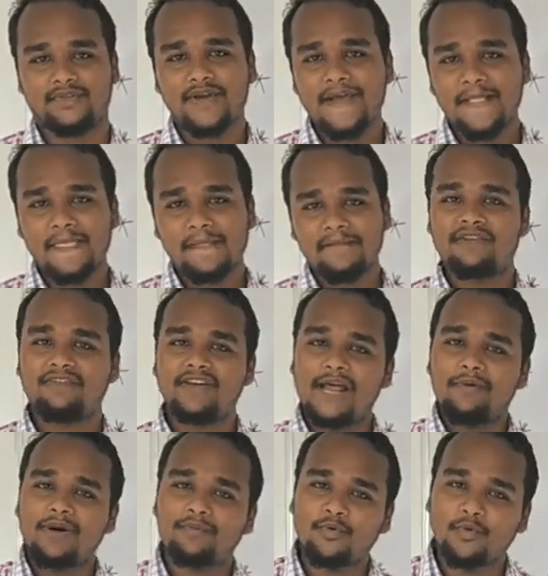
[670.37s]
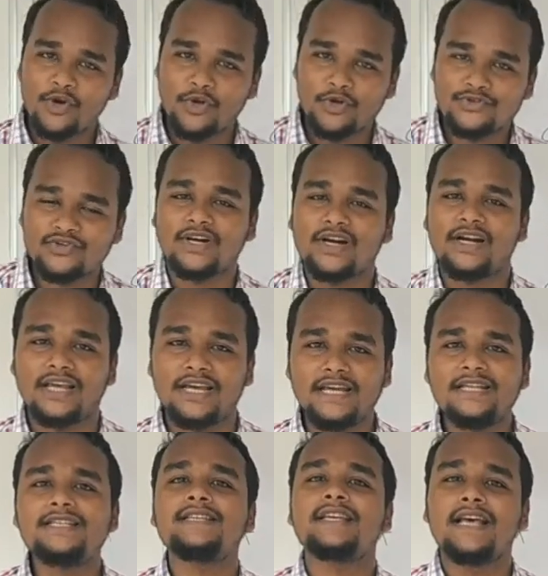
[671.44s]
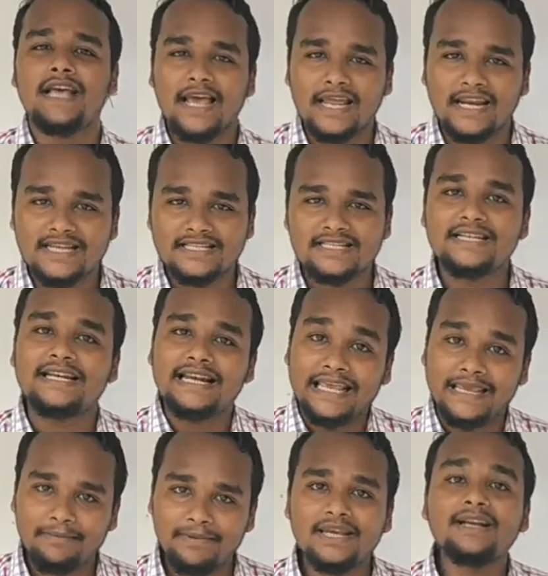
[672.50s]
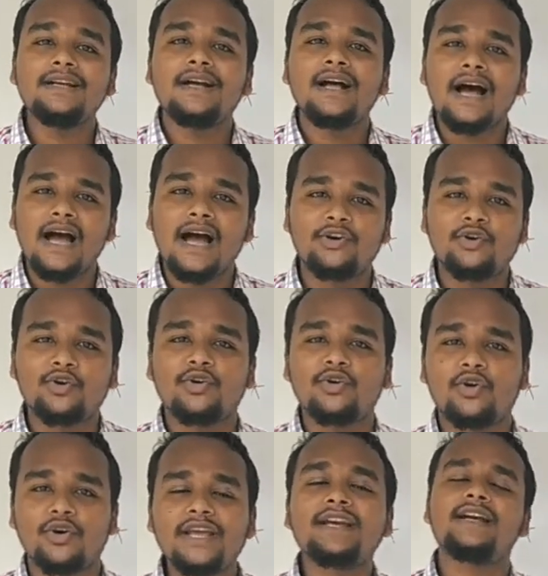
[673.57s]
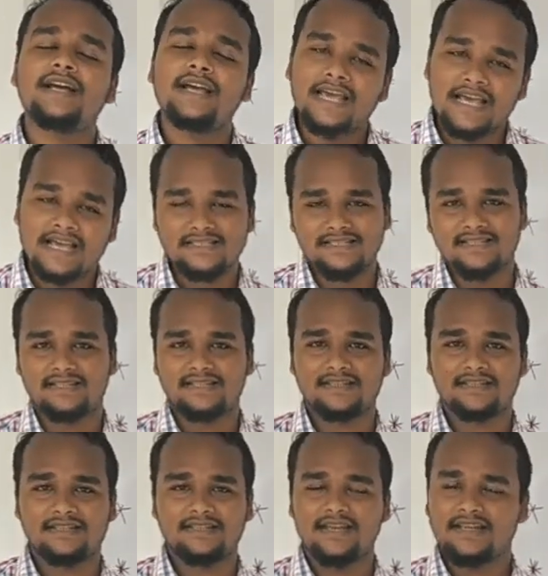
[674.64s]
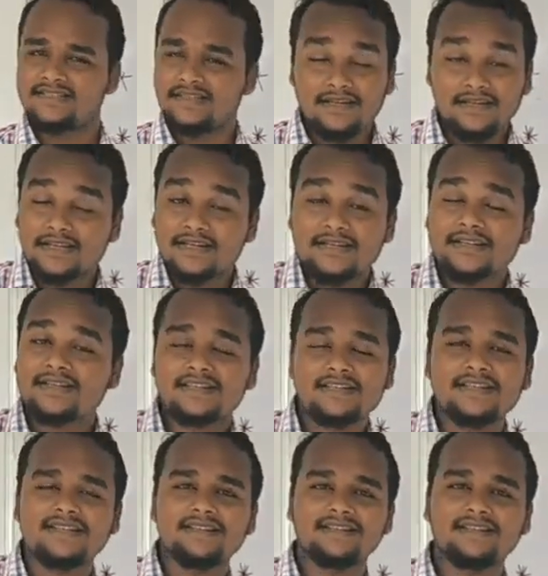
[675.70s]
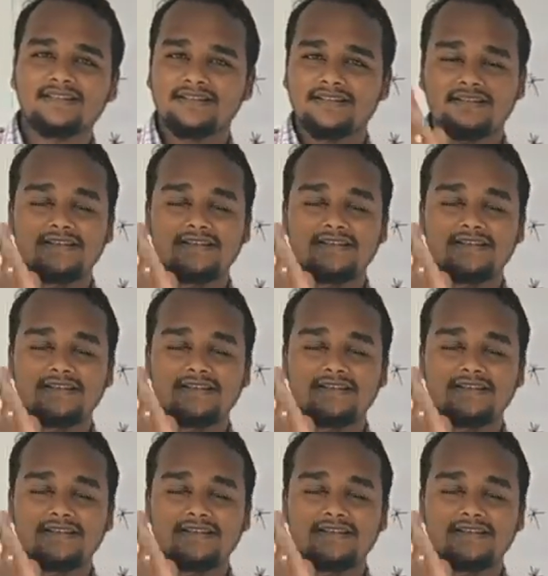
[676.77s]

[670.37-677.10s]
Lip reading: Okay? Even our body also contains an acid naming hydrochloric acid. Isn't it interesting?